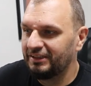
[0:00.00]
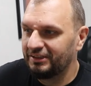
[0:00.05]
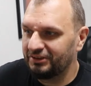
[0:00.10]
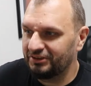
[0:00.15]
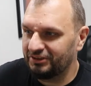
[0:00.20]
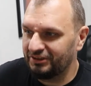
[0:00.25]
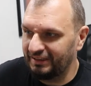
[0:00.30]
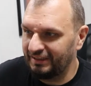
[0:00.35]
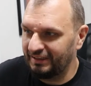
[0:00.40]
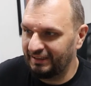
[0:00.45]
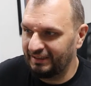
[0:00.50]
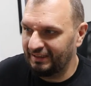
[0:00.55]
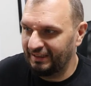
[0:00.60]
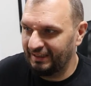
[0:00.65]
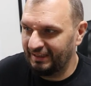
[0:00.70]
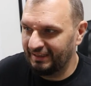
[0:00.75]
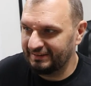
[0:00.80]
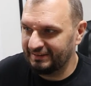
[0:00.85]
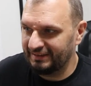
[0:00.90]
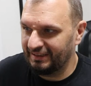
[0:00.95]
She
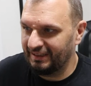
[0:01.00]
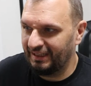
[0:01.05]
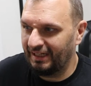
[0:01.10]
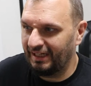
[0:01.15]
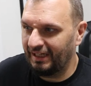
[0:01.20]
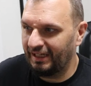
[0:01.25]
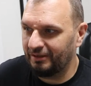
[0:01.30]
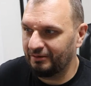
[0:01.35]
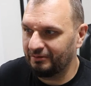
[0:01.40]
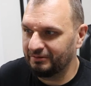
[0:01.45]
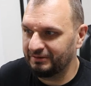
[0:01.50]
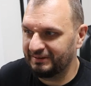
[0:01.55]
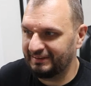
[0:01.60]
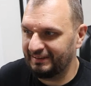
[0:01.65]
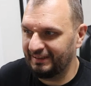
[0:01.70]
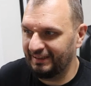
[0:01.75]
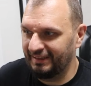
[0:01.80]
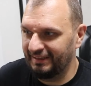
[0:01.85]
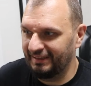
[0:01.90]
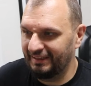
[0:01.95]
has a house.
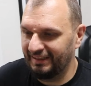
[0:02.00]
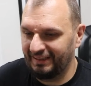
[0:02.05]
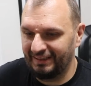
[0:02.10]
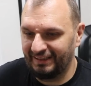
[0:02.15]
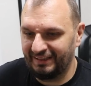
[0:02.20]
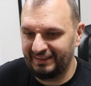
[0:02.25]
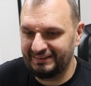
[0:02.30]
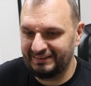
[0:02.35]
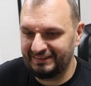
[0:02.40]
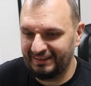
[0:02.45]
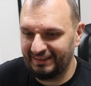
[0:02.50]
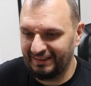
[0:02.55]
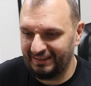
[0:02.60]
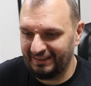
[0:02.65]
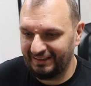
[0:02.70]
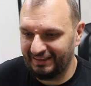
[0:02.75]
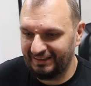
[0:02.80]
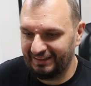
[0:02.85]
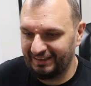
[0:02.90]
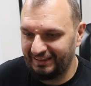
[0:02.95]
And then I said,
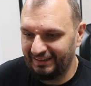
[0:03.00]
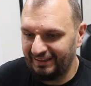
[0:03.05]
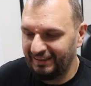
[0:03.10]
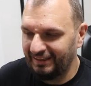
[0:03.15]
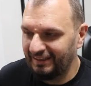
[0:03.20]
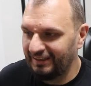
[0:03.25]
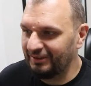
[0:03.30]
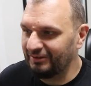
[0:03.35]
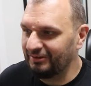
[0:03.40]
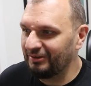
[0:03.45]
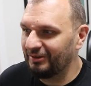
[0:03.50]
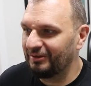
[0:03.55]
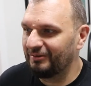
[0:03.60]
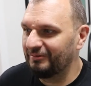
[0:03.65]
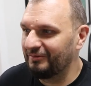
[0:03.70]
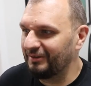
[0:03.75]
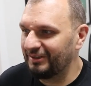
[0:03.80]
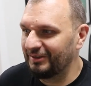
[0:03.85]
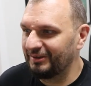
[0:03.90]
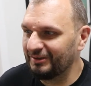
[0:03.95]
like, you know,
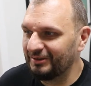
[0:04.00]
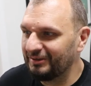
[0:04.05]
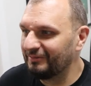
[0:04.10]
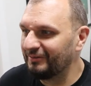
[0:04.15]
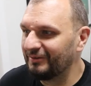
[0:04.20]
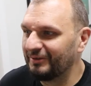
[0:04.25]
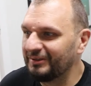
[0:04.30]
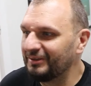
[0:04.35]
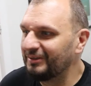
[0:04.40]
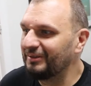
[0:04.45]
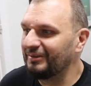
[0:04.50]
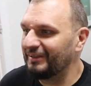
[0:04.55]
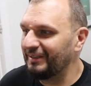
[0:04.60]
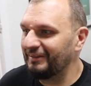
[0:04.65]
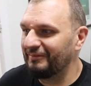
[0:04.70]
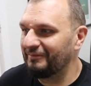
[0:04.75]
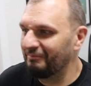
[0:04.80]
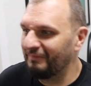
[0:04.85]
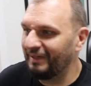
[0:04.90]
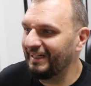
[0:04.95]
we don't want to
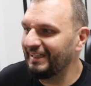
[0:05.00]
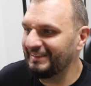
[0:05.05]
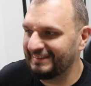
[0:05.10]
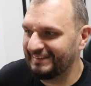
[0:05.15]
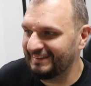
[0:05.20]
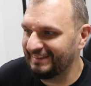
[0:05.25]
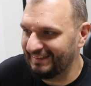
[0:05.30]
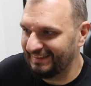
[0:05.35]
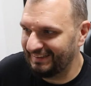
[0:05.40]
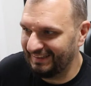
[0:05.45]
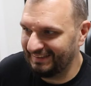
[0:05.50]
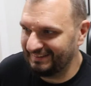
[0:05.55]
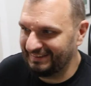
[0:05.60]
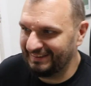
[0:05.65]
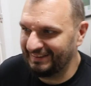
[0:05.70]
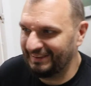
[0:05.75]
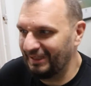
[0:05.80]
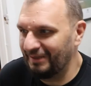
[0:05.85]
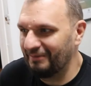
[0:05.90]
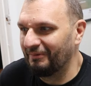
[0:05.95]
leave Macy, that's
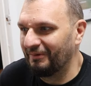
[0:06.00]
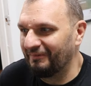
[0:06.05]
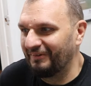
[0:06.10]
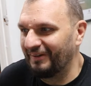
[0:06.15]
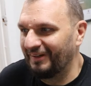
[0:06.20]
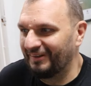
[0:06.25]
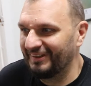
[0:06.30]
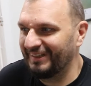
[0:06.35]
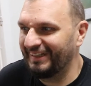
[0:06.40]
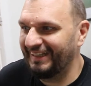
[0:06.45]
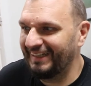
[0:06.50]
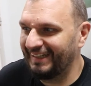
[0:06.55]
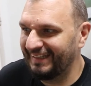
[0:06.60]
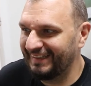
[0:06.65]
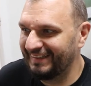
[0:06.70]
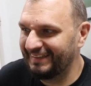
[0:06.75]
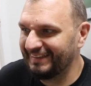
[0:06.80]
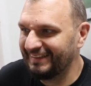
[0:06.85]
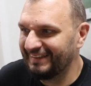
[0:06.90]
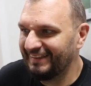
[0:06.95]
the name of our
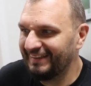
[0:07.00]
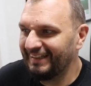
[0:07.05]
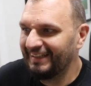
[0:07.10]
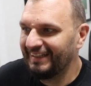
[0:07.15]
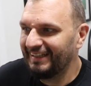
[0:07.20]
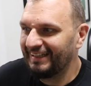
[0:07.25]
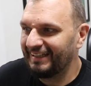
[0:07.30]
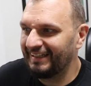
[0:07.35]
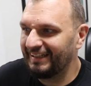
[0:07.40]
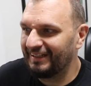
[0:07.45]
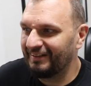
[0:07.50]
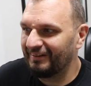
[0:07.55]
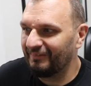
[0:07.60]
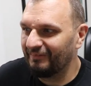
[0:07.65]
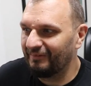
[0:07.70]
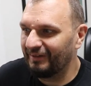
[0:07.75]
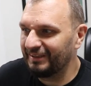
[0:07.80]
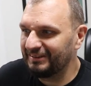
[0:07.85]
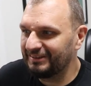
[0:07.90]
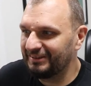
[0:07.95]
cat. Okay. Like,
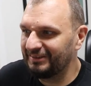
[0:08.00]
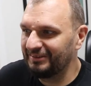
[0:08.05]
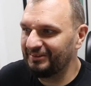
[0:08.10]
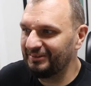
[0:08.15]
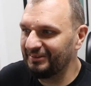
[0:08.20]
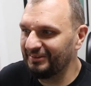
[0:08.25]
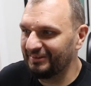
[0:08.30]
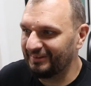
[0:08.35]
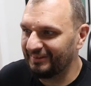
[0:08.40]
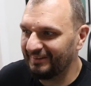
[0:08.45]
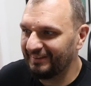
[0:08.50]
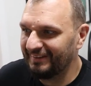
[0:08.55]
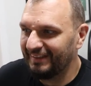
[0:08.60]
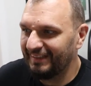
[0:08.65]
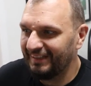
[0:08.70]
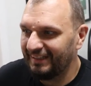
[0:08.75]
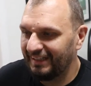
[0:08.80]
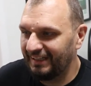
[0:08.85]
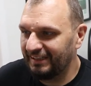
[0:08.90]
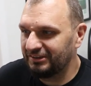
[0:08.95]
what to do?
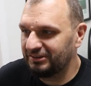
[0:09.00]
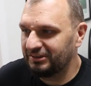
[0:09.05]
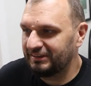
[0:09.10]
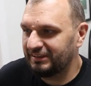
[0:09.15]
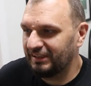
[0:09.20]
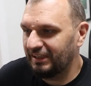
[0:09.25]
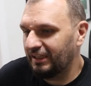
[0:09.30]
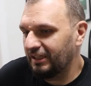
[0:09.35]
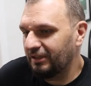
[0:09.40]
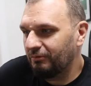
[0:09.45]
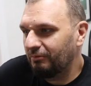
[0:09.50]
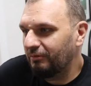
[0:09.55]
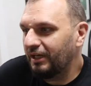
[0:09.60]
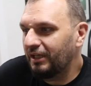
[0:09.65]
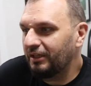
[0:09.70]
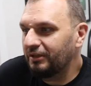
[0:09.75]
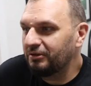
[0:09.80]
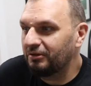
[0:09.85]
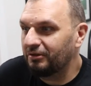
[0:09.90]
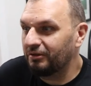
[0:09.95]
Yeah. And she said, like,
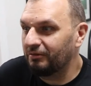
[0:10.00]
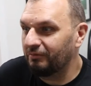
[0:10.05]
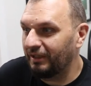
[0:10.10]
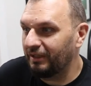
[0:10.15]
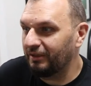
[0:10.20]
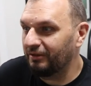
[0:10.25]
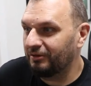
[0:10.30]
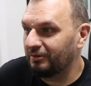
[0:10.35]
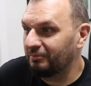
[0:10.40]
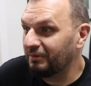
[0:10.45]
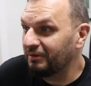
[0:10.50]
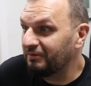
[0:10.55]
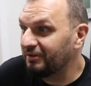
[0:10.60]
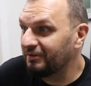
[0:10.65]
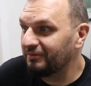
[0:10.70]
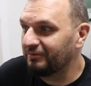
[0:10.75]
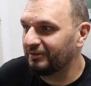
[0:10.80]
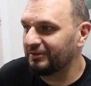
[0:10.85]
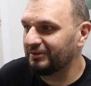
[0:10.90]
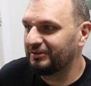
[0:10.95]
well, you're welcome. If
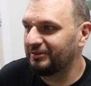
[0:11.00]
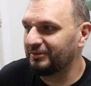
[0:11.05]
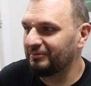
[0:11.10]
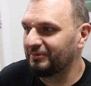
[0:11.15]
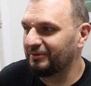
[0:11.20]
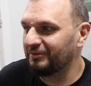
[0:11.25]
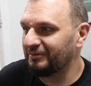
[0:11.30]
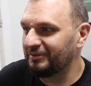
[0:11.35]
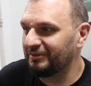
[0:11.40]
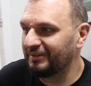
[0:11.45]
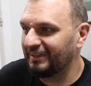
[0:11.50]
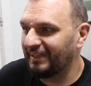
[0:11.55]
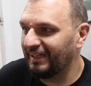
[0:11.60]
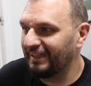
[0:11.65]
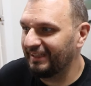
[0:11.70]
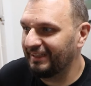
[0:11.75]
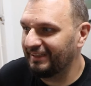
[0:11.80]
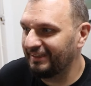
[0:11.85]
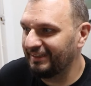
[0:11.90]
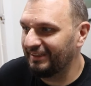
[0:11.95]
you want to move to
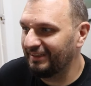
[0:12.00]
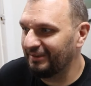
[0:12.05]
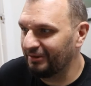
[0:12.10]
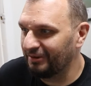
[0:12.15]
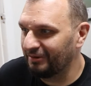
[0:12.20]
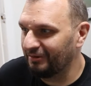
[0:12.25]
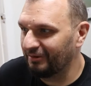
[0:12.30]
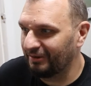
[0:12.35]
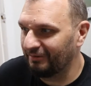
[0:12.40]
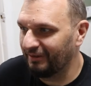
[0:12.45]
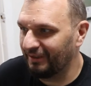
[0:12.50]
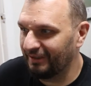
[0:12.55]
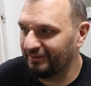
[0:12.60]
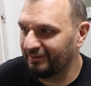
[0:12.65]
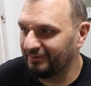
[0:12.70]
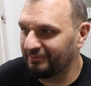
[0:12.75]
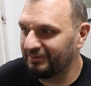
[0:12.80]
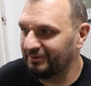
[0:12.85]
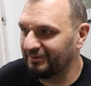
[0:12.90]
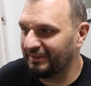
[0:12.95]
Calgary, you are
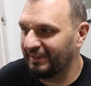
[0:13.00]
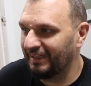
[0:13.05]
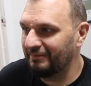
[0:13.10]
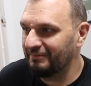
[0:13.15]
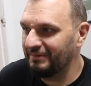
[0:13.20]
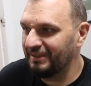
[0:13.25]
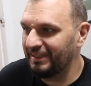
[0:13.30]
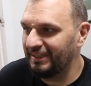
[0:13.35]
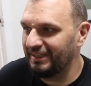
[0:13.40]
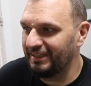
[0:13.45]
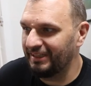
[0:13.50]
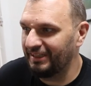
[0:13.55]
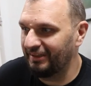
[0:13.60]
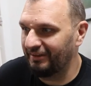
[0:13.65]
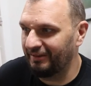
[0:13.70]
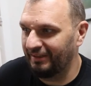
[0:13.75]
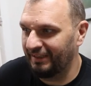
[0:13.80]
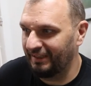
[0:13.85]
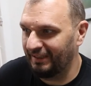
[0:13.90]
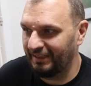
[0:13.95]
welcome to come
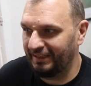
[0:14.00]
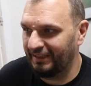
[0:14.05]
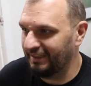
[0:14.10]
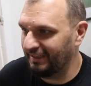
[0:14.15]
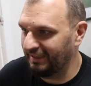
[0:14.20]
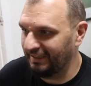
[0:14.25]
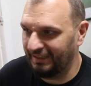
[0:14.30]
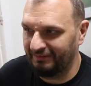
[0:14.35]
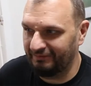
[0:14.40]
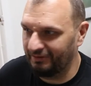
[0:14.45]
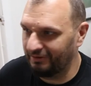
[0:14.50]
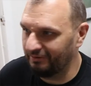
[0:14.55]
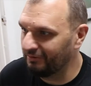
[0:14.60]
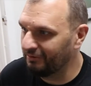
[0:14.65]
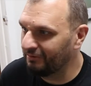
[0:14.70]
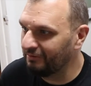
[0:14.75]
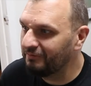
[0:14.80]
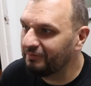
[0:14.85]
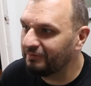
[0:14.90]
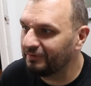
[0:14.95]
here. And like, I have a
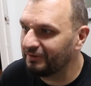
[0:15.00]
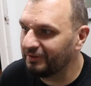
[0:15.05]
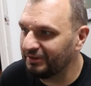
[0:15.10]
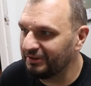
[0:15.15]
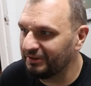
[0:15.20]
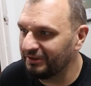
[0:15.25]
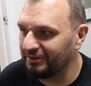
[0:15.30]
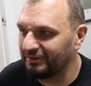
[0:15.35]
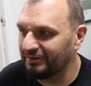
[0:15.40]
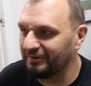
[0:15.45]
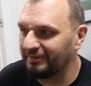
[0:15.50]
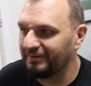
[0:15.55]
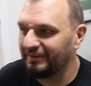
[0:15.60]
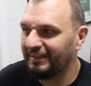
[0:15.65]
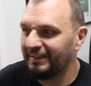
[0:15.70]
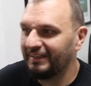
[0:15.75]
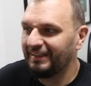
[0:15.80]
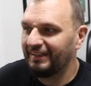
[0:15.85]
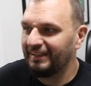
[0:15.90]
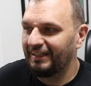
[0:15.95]
room for you
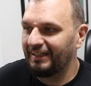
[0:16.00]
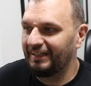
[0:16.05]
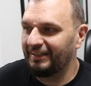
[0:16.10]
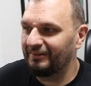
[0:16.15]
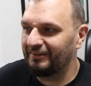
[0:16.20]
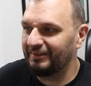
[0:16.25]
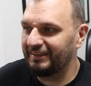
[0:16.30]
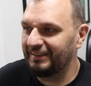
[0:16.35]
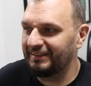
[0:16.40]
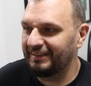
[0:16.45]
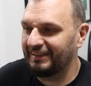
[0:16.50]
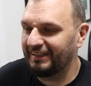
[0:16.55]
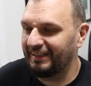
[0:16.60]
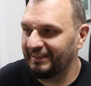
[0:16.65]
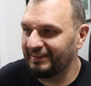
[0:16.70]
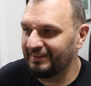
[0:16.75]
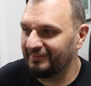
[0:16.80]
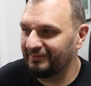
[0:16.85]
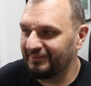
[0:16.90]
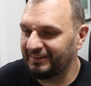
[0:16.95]
and all that
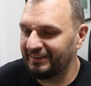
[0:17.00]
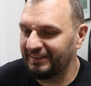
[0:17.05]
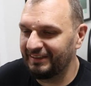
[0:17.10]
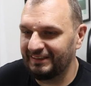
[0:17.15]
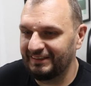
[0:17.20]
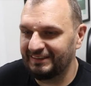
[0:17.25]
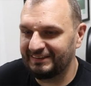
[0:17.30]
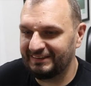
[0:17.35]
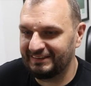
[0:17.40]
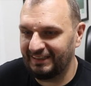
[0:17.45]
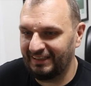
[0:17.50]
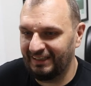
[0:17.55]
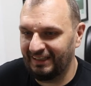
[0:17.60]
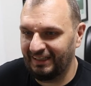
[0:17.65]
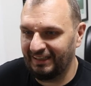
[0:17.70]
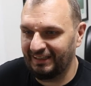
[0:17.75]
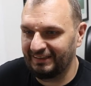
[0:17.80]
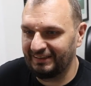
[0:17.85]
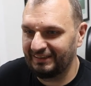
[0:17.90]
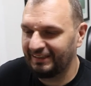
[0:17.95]
kind of things.
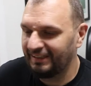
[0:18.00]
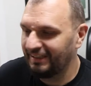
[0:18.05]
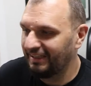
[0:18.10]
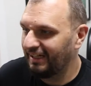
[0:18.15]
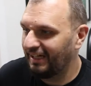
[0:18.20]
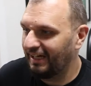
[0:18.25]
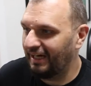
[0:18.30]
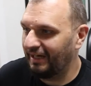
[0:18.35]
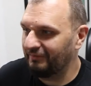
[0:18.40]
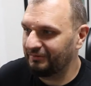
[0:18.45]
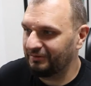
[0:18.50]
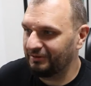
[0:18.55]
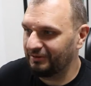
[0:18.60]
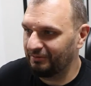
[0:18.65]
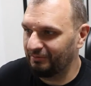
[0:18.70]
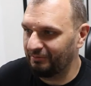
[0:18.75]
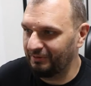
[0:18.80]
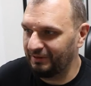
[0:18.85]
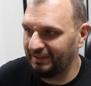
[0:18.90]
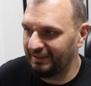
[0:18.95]
And
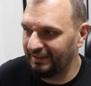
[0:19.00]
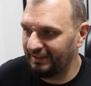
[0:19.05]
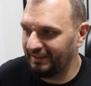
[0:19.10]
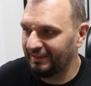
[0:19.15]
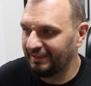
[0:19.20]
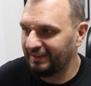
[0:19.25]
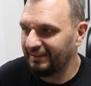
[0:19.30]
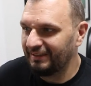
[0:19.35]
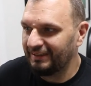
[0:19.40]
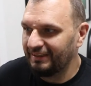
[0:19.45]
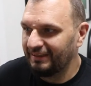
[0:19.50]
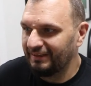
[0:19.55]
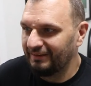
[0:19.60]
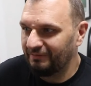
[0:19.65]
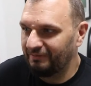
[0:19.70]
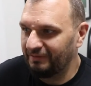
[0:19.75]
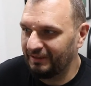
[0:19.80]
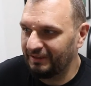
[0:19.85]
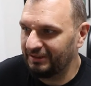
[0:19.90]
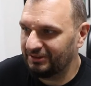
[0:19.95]
after we
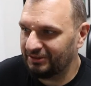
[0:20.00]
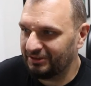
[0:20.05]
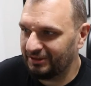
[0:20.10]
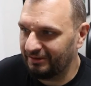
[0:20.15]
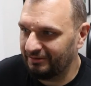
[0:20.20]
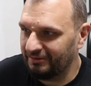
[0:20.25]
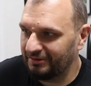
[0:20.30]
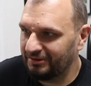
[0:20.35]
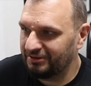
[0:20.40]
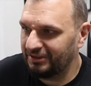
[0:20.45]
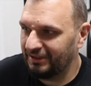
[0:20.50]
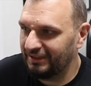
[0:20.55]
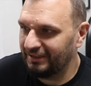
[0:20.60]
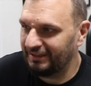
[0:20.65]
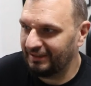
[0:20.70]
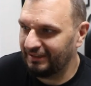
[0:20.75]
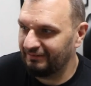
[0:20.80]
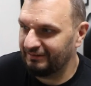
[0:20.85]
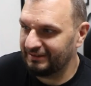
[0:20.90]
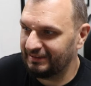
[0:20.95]
finished our
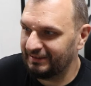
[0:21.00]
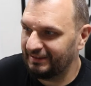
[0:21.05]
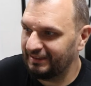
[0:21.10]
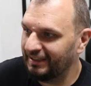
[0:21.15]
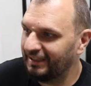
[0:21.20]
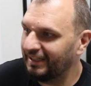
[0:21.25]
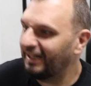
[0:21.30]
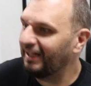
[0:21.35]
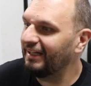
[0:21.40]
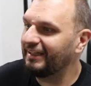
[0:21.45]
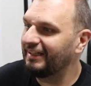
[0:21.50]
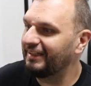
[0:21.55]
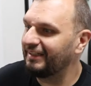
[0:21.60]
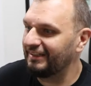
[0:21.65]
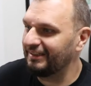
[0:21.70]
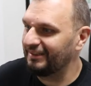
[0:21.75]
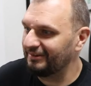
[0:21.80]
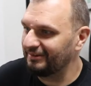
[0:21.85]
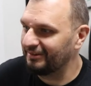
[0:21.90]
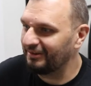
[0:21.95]
chat, I was like,
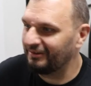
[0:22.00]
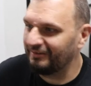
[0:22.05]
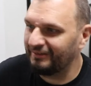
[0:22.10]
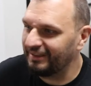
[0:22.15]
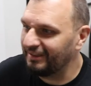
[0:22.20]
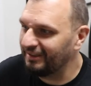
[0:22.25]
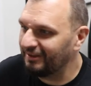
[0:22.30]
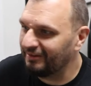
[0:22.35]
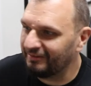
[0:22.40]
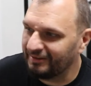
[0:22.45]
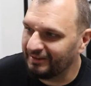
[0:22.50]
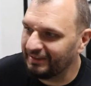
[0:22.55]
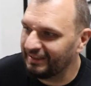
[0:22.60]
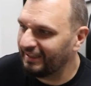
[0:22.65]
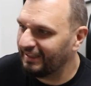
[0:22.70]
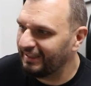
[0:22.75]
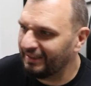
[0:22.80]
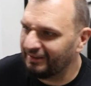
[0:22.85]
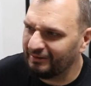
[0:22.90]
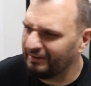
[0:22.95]
Calgary, you know, I know only
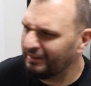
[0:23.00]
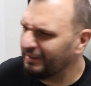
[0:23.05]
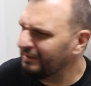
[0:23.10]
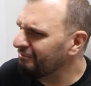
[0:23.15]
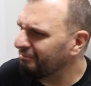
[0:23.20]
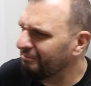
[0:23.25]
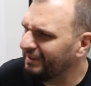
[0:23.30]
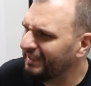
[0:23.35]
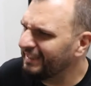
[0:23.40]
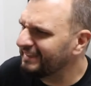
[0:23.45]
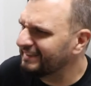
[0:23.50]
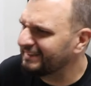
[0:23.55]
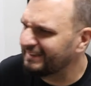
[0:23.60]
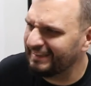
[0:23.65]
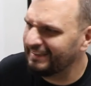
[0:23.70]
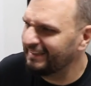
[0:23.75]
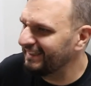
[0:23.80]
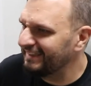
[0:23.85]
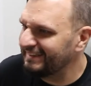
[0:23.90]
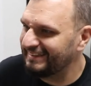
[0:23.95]
like Olympics
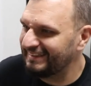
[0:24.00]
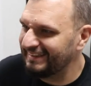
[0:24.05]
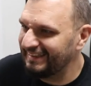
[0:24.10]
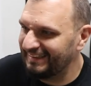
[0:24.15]
and that's